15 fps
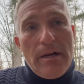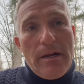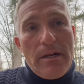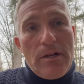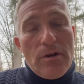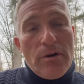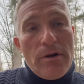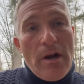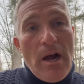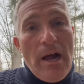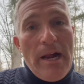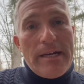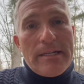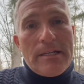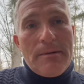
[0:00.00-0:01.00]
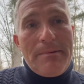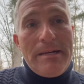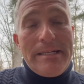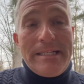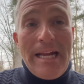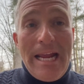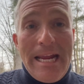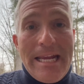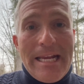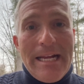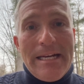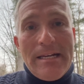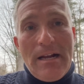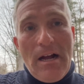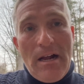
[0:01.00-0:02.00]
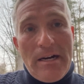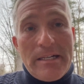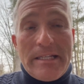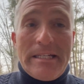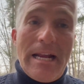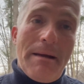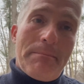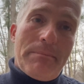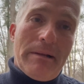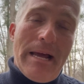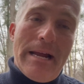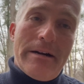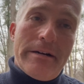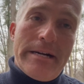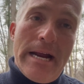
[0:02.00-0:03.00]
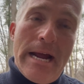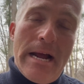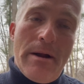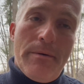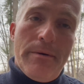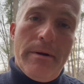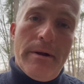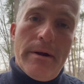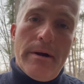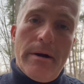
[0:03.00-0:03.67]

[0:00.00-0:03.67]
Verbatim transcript: You're not to be taken on a step ladder down.